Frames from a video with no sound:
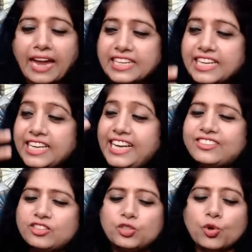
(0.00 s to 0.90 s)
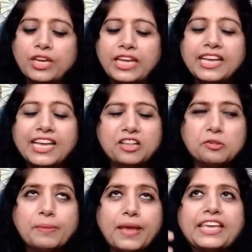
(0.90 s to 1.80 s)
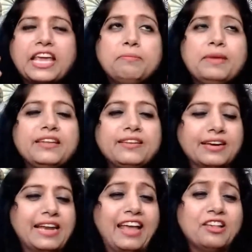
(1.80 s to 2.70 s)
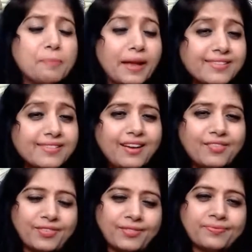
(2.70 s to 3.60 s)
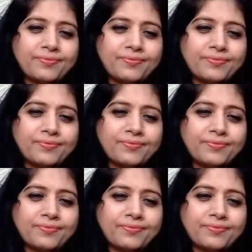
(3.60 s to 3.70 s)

And each story is making me realize myself.